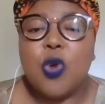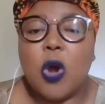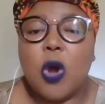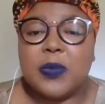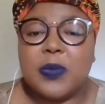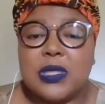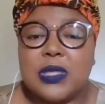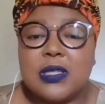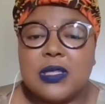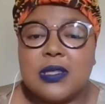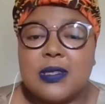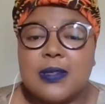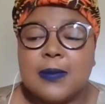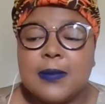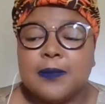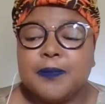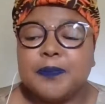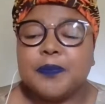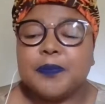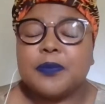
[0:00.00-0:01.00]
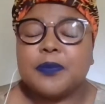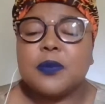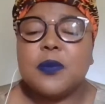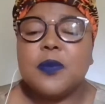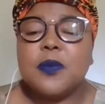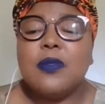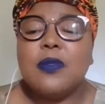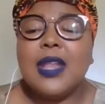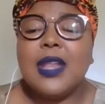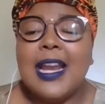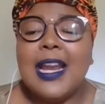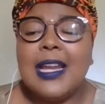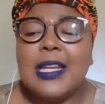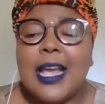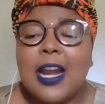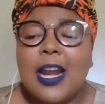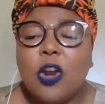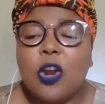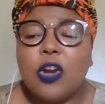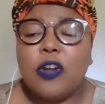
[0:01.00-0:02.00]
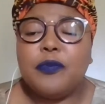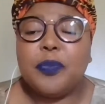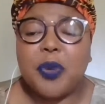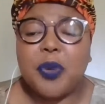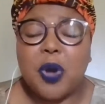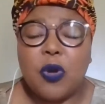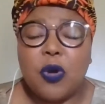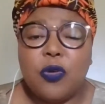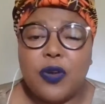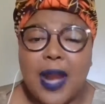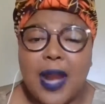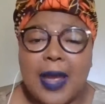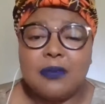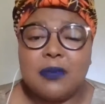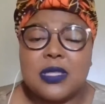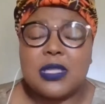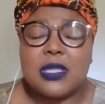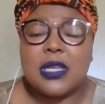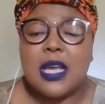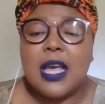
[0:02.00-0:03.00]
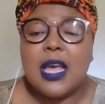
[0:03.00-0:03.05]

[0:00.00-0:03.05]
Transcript: options. A lot of programs